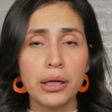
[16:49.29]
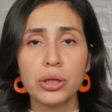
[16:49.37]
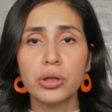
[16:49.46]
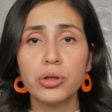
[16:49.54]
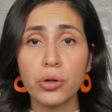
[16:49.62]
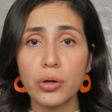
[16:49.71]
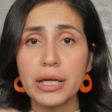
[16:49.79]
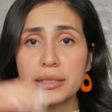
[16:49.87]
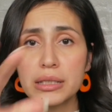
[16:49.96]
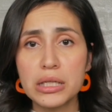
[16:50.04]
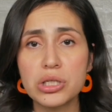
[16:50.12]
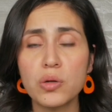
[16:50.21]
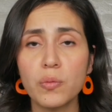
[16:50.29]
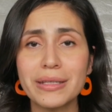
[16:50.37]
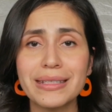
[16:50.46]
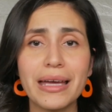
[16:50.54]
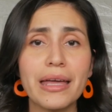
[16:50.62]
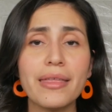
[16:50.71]
your esthetician would
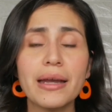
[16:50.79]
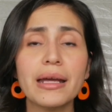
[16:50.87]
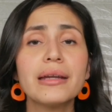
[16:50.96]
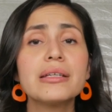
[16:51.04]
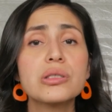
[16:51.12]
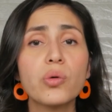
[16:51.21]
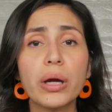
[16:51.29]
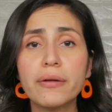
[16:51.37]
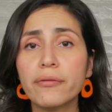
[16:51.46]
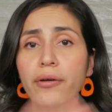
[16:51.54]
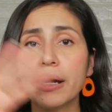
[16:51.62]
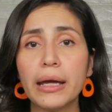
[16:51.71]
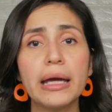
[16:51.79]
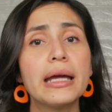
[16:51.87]
say that it is great for